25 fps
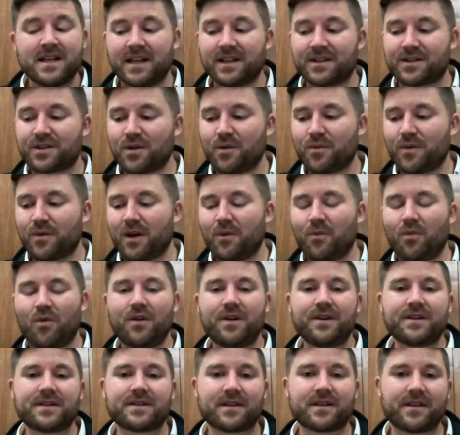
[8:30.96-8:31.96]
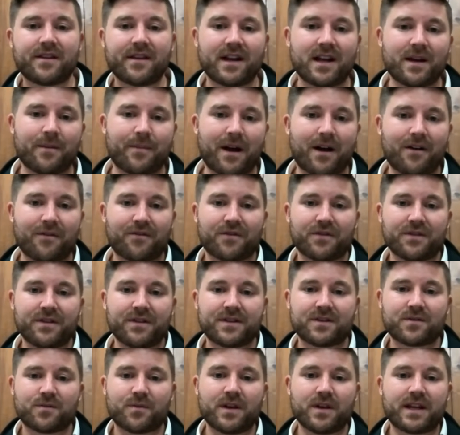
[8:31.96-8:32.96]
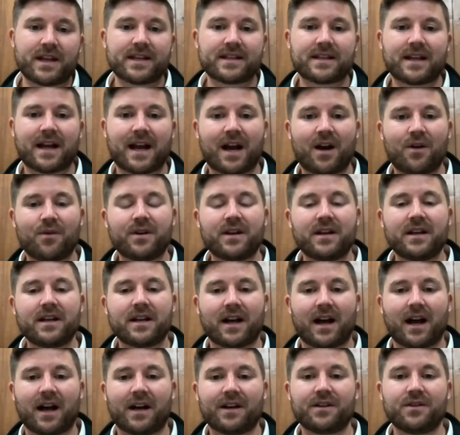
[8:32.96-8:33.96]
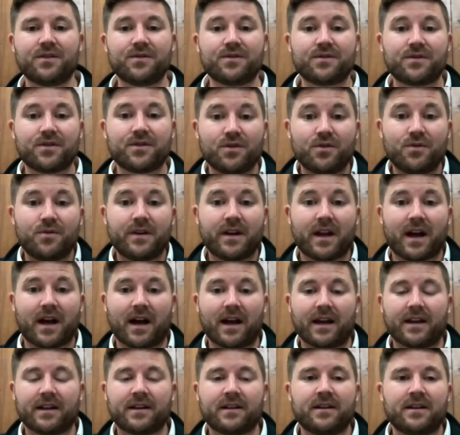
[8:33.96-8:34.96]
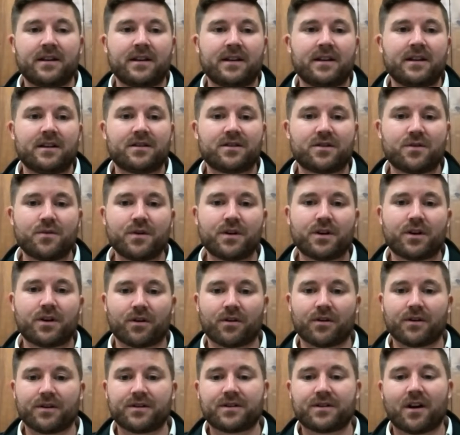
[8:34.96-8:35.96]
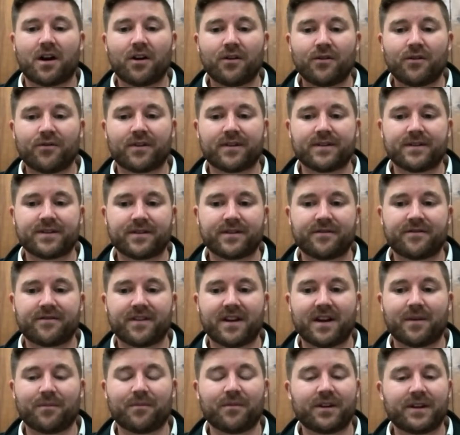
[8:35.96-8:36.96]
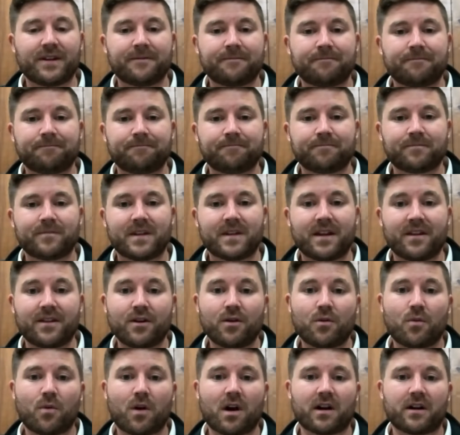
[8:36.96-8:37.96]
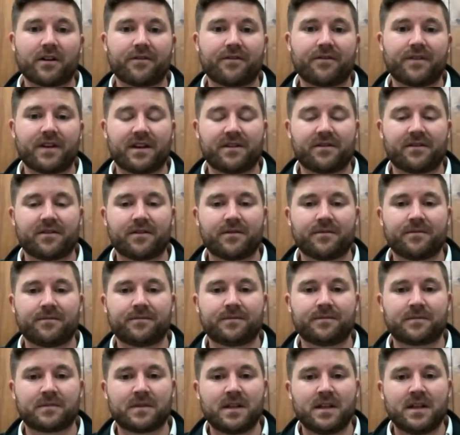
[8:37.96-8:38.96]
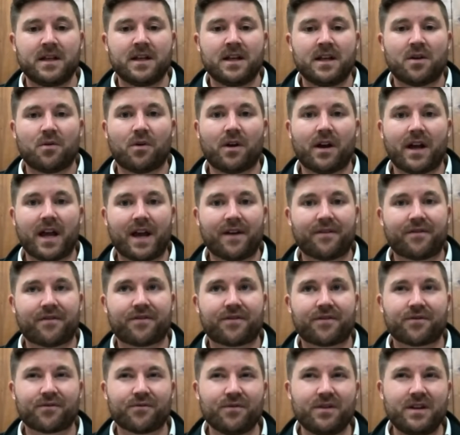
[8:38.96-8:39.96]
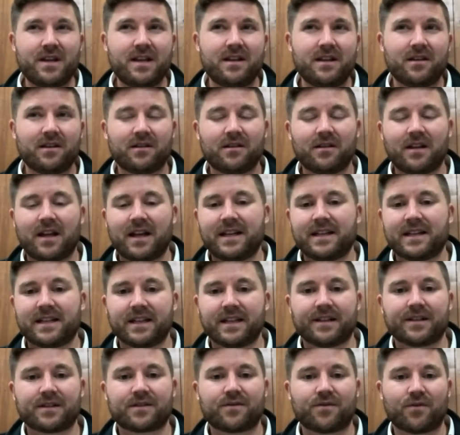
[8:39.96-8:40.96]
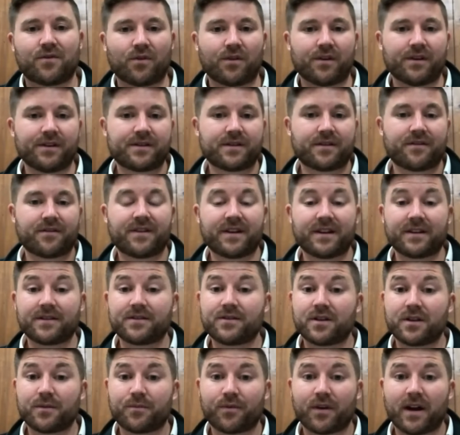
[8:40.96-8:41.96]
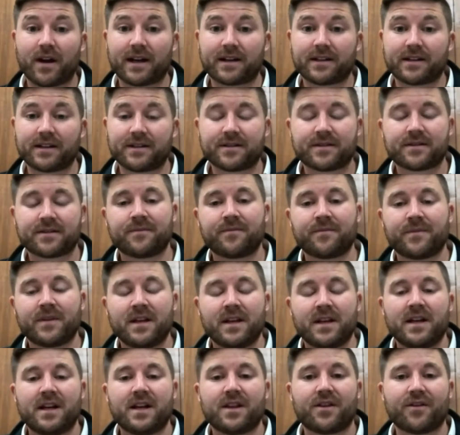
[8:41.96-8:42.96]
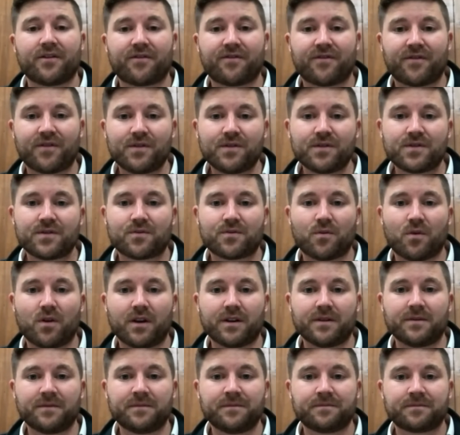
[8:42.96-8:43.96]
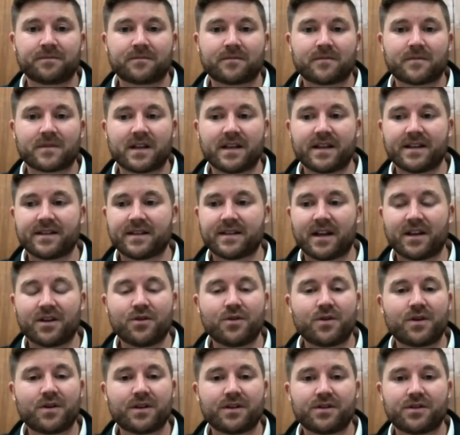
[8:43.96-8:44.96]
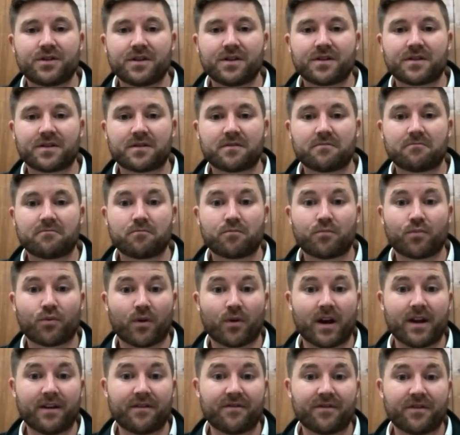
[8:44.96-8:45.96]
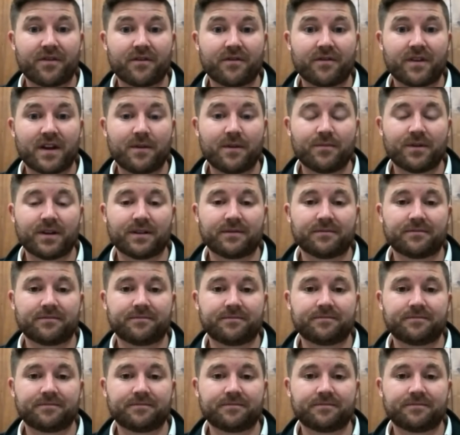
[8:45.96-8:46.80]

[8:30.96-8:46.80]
And so, what I want us to think about for this week is how can God use you and I to encourage our friends and family in their walk of faith? Well, I have three little ideas for us of things you could practice. The first one is that you could just pray for your family.